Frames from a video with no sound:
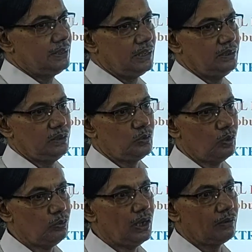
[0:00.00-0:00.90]
basically the
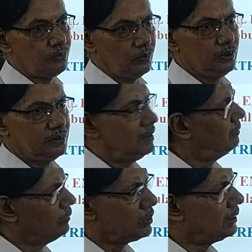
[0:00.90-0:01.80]
globular proteins,
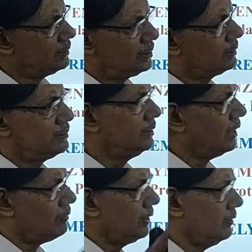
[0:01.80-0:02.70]
more than
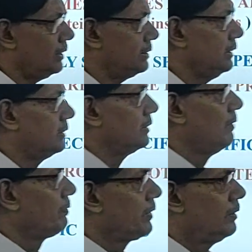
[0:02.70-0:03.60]
60 amino acids
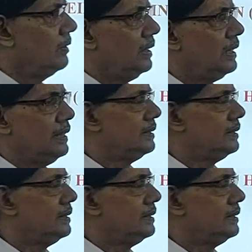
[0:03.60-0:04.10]
and